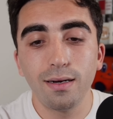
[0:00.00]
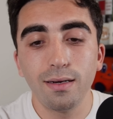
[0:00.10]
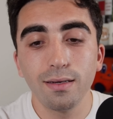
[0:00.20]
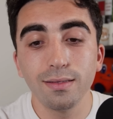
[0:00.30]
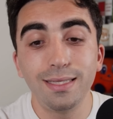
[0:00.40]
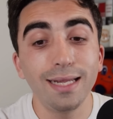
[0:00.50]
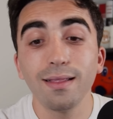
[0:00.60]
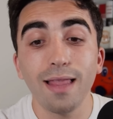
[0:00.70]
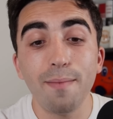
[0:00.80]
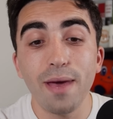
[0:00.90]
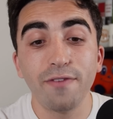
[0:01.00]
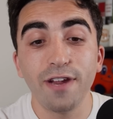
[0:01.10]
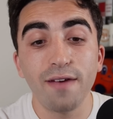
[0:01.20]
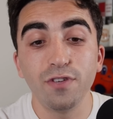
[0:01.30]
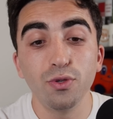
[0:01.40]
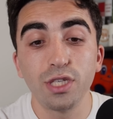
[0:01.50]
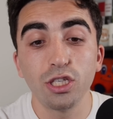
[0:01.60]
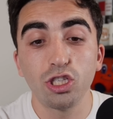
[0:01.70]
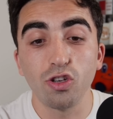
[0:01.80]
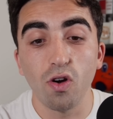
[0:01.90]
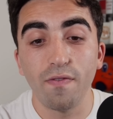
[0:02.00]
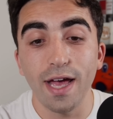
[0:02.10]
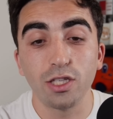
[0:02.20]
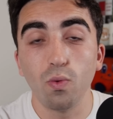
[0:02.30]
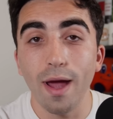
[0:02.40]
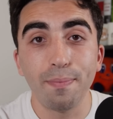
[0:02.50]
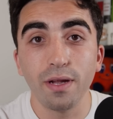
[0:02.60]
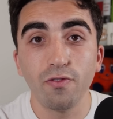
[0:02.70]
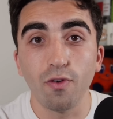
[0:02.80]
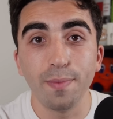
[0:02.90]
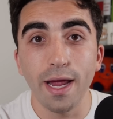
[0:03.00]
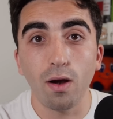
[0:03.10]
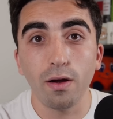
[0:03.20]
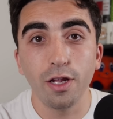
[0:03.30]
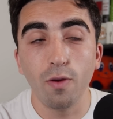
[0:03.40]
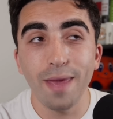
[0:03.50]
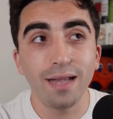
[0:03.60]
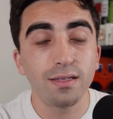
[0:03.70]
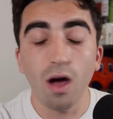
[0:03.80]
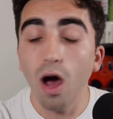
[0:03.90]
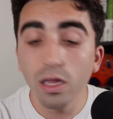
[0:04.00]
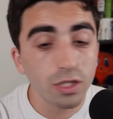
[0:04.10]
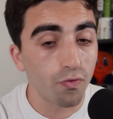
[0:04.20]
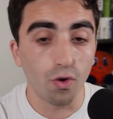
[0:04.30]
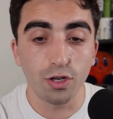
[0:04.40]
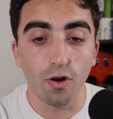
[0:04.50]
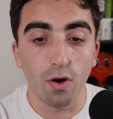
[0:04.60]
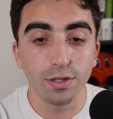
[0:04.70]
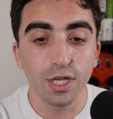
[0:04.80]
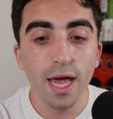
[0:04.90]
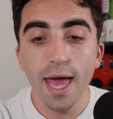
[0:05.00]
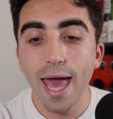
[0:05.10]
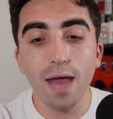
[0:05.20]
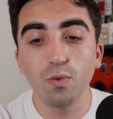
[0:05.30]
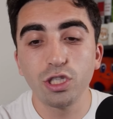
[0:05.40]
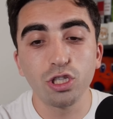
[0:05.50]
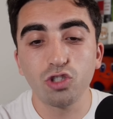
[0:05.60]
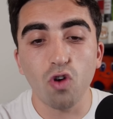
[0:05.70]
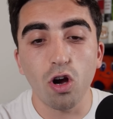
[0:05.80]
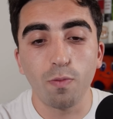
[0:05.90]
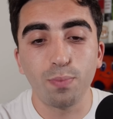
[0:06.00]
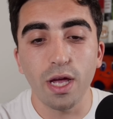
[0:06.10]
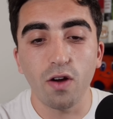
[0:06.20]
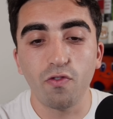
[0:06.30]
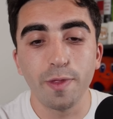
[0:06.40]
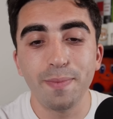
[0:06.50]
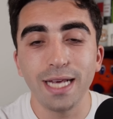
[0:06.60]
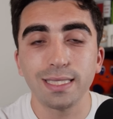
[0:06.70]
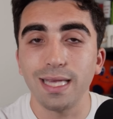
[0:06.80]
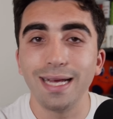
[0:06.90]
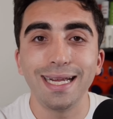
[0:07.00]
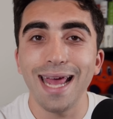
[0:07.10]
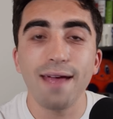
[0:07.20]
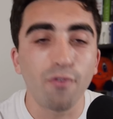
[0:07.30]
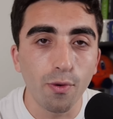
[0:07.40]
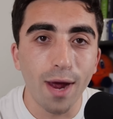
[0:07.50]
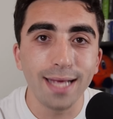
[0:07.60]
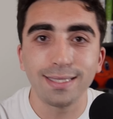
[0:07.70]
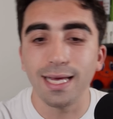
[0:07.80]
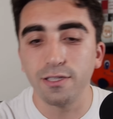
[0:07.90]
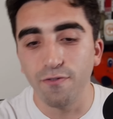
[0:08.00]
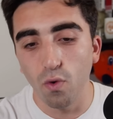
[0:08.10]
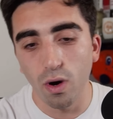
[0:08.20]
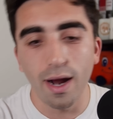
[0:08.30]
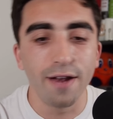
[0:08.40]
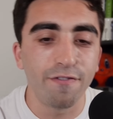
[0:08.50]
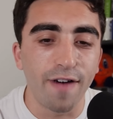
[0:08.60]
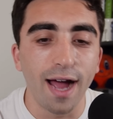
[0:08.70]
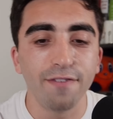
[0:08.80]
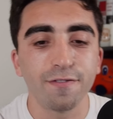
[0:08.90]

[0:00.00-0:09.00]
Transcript: didn't let Medvedev use his serve as a weapon from there, you know, made tons of returns, and was the stronger player from the baseline in every way, sets four and five.